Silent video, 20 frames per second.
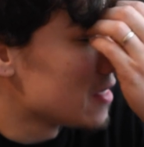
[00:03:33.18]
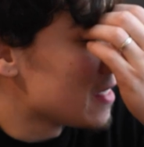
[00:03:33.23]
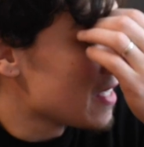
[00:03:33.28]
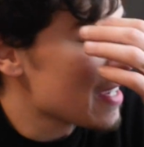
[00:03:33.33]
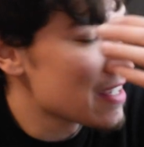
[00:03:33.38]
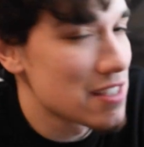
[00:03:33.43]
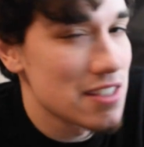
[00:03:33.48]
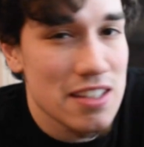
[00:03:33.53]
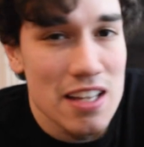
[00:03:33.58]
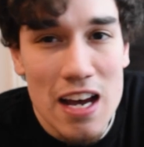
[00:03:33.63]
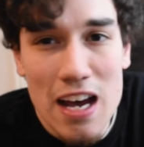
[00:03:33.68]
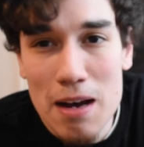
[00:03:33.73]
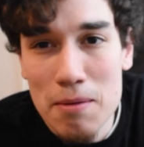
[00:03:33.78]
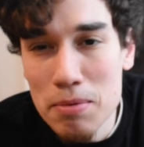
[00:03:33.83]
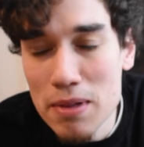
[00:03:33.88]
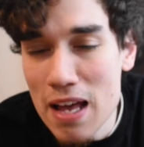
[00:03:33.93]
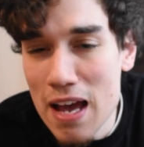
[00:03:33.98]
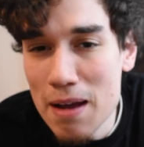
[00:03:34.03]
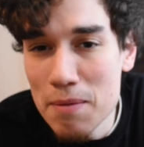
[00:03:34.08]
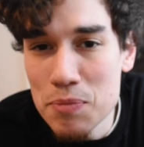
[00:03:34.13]

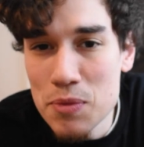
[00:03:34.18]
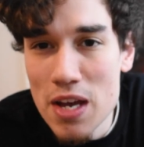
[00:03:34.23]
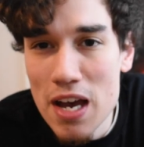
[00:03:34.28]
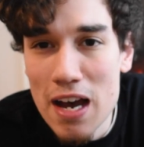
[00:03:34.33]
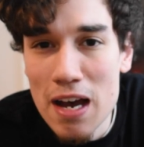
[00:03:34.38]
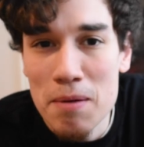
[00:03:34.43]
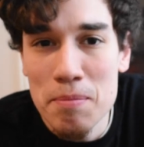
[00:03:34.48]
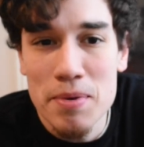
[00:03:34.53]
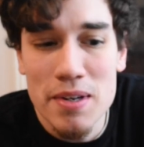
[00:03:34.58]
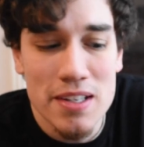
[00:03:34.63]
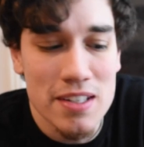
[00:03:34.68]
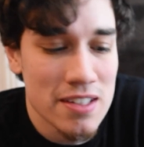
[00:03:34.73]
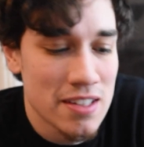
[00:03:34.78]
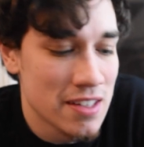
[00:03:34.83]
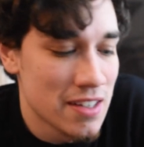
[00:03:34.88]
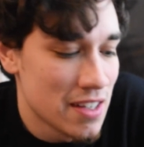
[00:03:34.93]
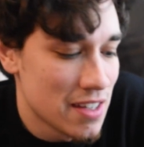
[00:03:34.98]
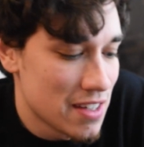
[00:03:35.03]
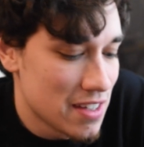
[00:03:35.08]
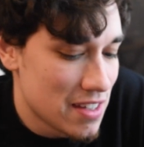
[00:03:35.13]
desktop laptop,
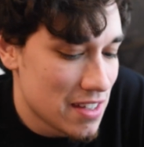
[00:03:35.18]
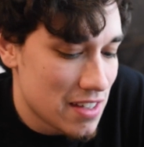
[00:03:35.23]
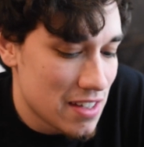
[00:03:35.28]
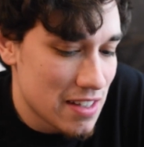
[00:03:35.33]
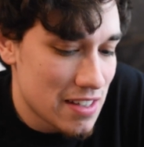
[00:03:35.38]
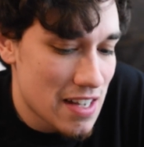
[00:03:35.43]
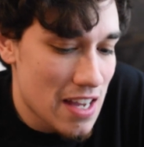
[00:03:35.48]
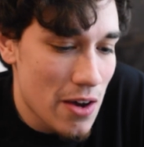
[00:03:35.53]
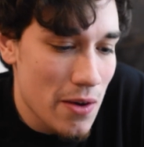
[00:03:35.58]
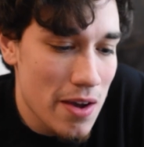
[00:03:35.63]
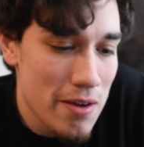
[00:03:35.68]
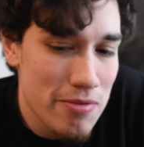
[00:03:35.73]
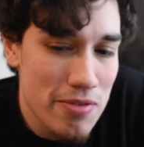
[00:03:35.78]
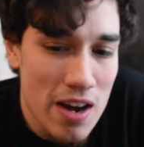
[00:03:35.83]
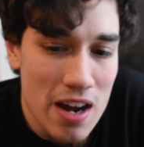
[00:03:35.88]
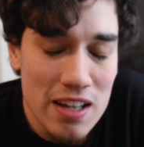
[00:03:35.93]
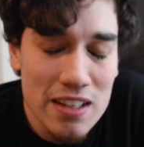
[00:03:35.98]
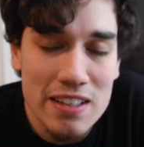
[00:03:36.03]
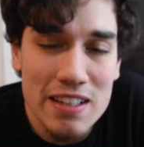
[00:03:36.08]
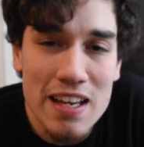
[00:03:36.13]
and now I
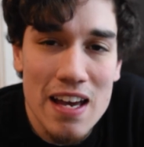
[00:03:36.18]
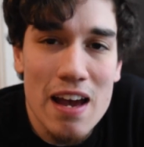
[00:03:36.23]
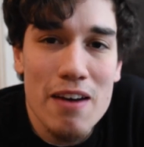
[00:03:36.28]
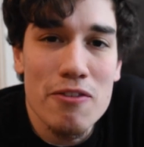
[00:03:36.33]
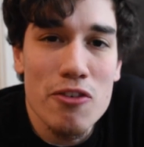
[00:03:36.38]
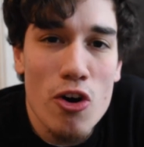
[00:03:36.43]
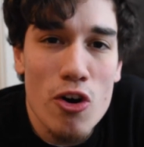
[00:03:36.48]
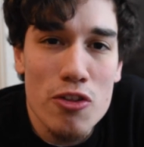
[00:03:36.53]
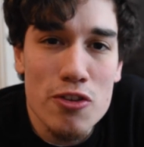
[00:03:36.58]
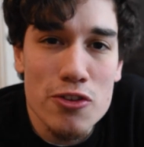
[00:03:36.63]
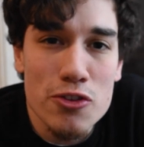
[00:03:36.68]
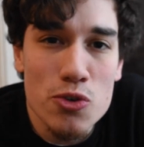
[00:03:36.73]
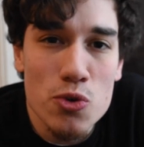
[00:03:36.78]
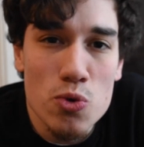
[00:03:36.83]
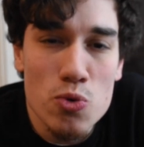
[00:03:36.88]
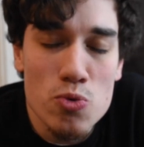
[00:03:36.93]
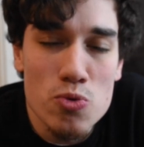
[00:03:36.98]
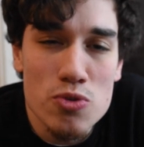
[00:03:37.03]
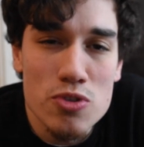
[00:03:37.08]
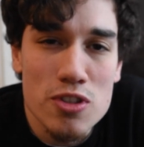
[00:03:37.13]
finally have all the
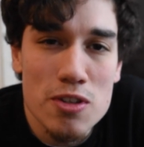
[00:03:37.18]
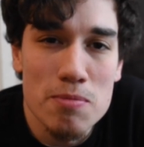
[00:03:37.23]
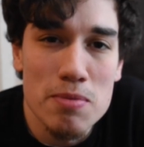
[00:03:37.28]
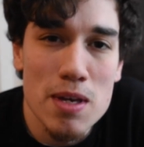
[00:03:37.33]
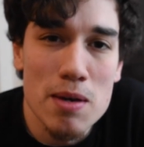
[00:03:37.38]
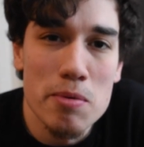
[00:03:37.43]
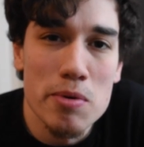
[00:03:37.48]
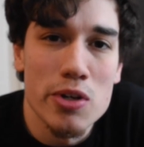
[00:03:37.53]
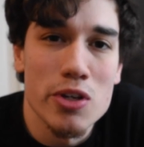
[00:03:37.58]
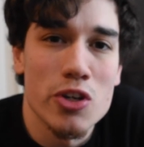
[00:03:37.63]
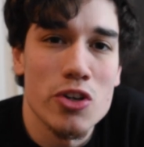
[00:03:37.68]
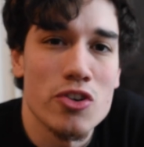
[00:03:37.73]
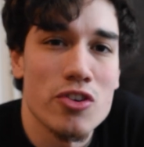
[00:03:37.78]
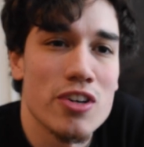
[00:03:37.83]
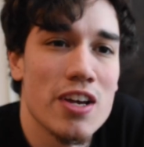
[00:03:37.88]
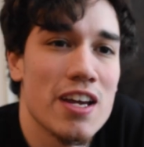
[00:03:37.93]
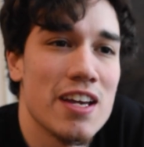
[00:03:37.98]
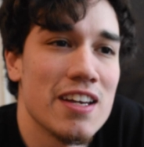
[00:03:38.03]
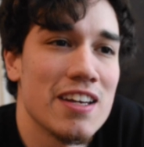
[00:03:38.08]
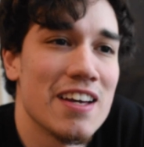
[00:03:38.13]
tools to be able to
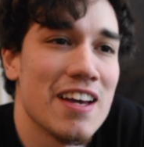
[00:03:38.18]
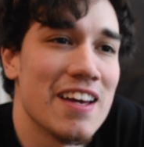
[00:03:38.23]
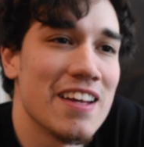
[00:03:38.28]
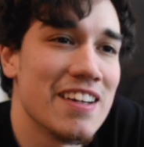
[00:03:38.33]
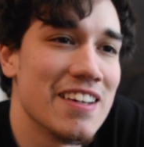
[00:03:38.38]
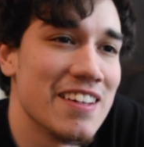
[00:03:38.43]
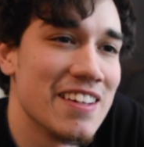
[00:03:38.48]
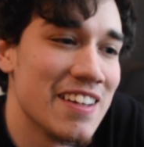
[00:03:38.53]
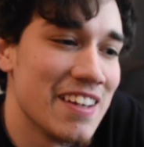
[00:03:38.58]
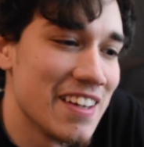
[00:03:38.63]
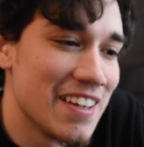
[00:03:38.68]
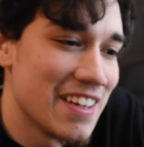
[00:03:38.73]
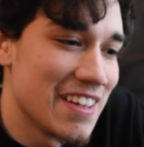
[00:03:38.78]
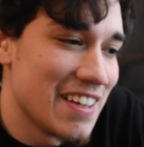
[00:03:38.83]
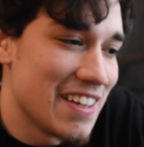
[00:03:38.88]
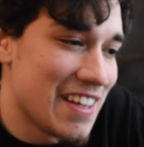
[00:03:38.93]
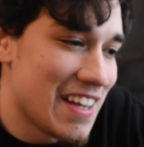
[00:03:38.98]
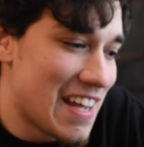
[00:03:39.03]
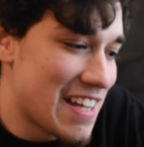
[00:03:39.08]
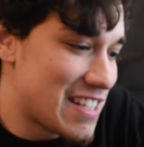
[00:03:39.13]
create. And
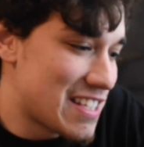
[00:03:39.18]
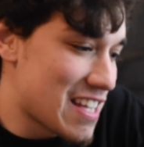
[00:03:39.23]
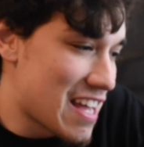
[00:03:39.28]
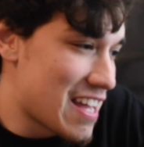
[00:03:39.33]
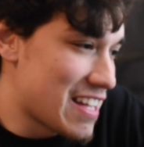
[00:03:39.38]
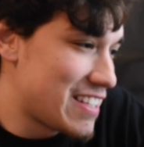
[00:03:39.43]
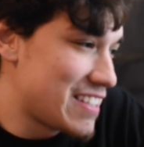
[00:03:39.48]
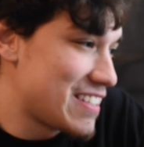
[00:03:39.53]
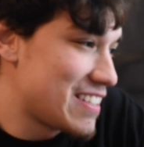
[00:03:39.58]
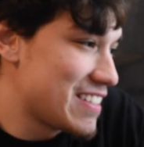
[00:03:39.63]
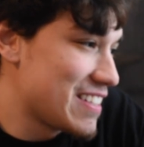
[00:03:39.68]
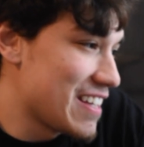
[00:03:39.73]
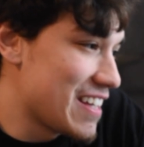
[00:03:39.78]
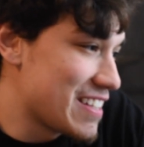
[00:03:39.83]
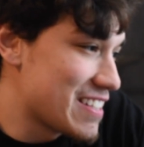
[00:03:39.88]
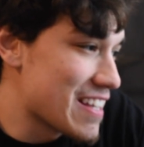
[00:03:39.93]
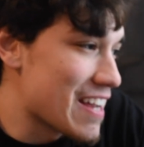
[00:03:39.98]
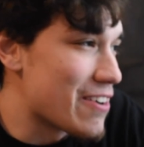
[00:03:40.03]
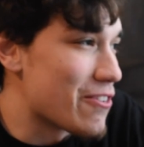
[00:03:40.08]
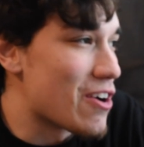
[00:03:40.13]

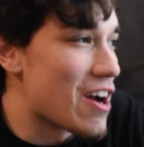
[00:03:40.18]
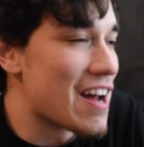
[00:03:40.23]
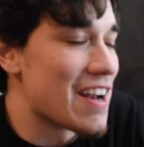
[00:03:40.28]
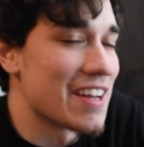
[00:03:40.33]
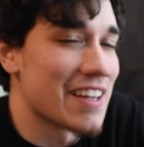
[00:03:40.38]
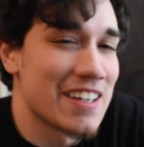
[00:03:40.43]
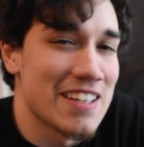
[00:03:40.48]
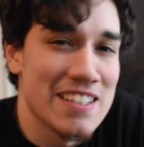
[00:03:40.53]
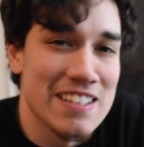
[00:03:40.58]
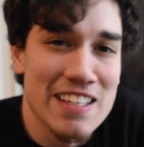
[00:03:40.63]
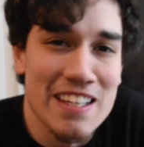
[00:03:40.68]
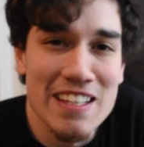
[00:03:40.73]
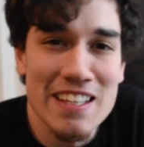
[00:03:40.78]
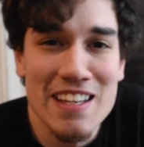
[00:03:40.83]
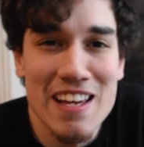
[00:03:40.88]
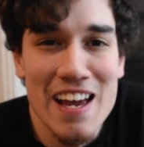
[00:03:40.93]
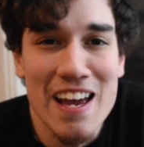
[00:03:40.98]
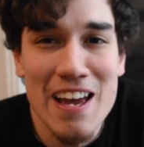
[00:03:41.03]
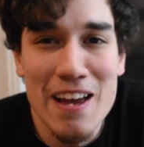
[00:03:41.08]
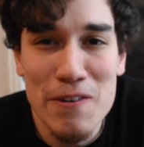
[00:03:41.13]
it's ironic, because
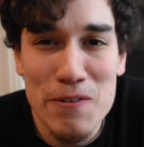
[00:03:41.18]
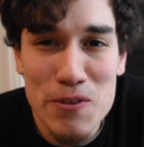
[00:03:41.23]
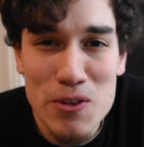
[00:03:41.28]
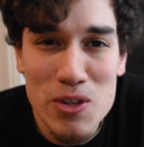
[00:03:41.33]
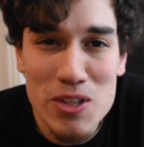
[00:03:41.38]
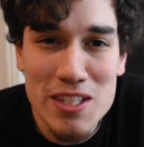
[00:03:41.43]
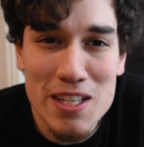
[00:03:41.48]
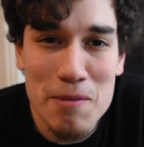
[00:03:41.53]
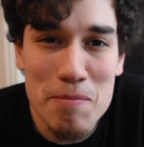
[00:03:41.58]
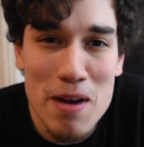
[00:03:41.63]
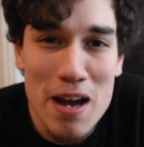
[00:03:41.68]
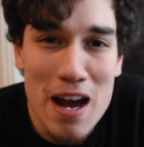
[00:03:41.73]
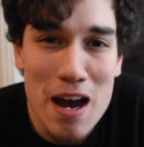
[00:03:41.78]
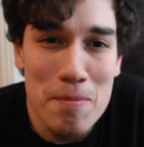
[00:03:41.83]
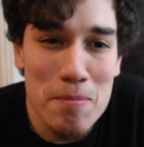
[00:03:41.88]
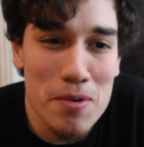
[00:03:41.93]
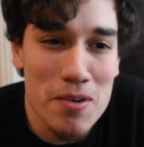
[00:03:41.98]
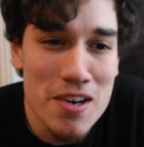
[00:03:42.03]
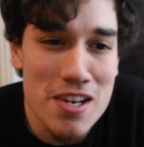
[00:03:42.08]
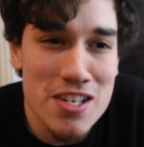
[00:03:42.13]
it feels like my
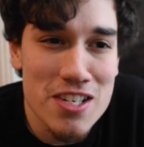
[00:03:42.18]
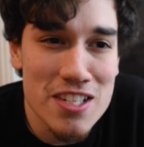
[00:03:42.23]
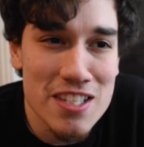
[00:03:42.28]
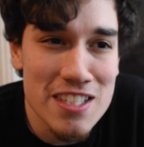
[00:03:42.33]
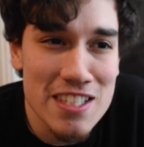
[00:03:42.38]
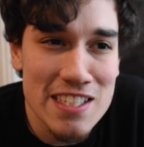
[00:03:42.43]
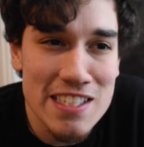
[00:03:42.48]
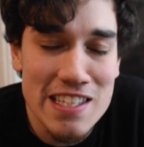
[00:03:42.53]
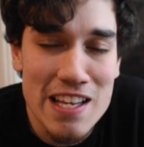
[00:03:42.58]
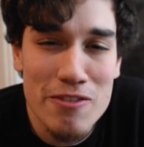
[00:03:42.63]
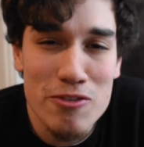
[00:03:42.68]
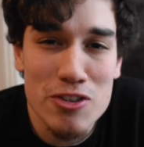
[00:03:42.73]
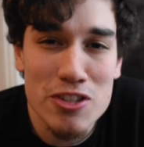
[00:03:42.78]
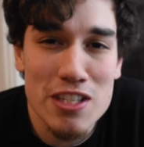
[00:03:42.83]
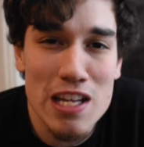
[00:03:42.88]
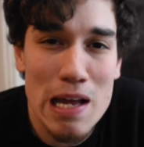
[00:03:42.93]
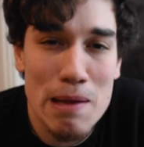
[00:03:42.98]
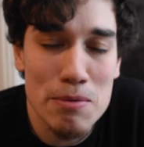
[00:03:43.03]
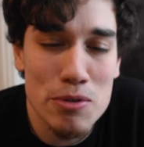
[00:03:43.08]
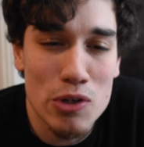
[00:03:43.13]
operation just never
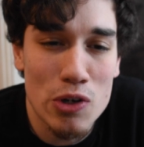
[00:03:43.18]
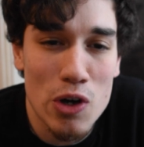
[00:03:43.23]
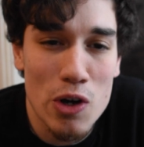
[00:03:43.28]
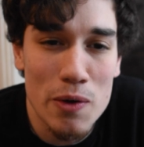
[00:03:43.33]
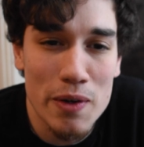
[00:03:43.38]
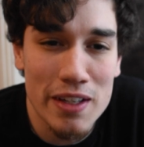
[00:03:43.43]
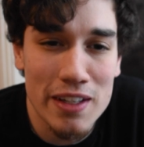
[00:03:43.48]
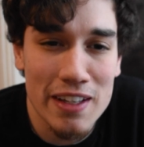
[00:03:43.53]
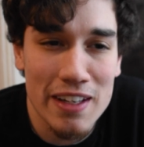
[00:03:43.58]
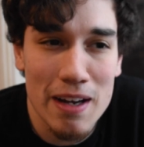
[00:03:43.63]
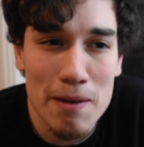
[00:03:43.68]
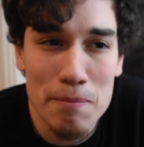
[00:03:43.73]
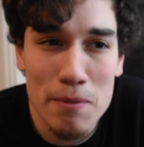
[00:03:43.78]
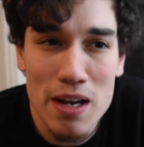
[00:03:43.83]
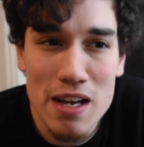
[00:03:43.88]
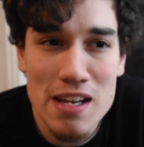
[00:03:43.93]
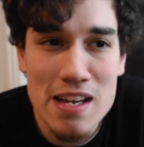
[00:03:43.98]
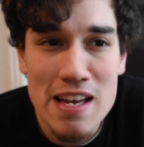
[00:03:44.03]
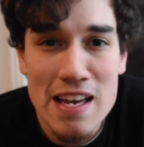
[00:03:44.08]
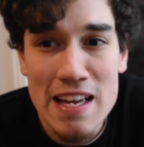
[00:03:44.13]
stops growing. Like, I'm
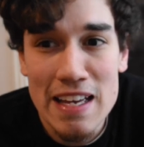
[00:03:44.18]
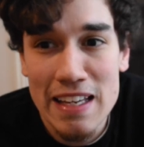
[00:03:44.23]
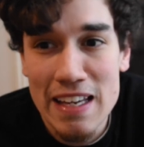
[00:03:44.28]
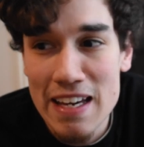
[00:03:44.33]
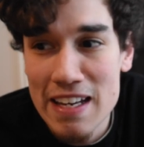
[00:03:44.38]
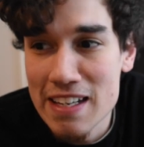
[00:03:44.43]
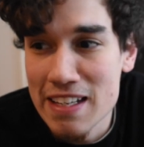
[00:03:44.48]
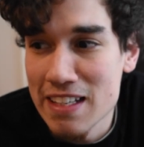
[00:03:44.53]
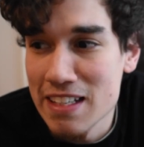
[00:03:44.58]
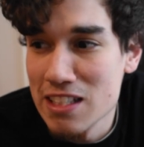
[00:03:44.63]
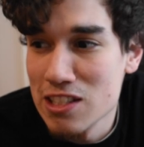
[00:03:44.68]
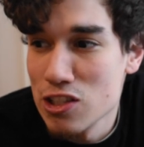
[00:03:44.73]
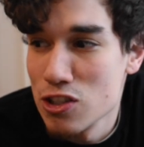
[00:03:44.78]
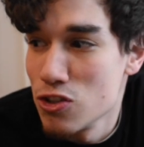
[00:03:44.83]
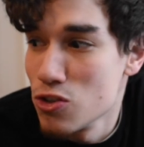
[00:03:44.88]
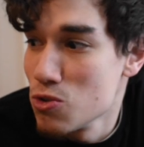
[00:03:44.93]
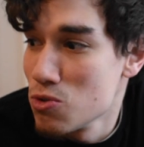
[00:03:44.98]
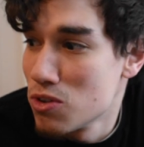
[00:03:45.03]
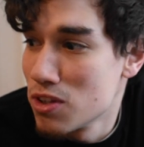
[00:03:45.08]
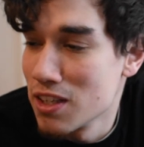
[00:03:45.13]
getting into
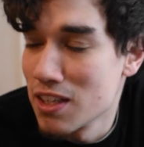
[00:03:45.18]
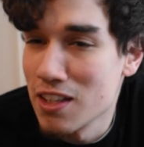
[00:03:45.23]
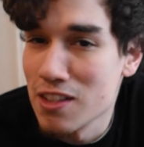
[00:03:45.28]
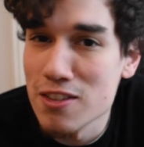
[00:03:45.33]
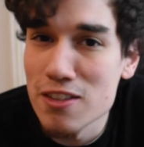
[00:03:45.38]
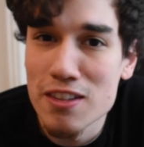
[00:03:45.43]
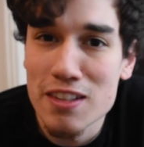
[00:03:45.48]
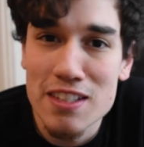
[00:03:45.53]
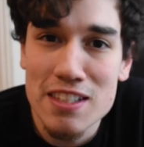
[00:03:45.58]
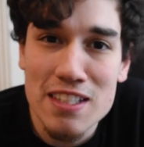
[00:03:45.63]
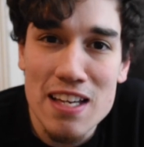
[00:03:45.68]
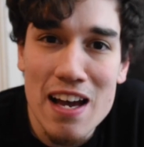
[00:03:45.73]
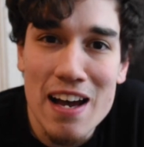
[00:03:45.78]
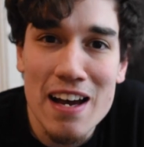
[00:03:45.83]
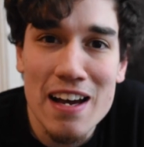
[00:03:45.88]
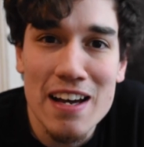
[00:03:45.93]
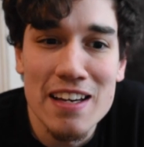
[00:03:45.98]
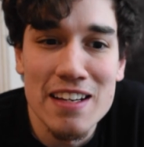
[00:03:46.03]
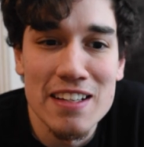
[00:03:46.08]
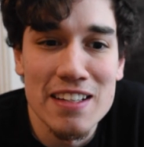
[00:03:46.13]
new things on the
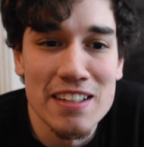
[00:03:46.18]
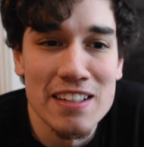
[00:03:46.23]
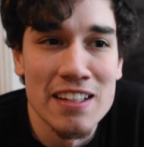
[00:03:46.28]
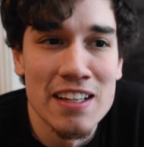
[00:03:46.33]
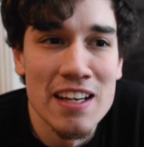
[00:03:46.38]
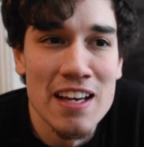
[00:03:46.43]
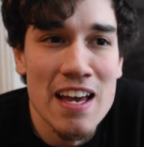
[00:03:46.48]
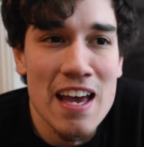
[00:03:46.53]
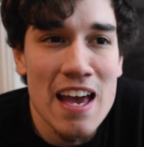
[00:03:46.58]
side, and